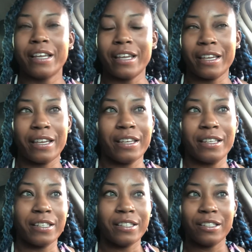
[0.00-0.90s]

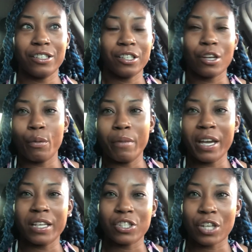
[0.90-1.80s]
And, you know,
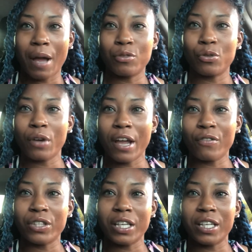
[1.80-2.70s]
make sure I'm doing
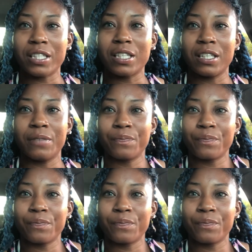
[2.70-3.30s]
everything to,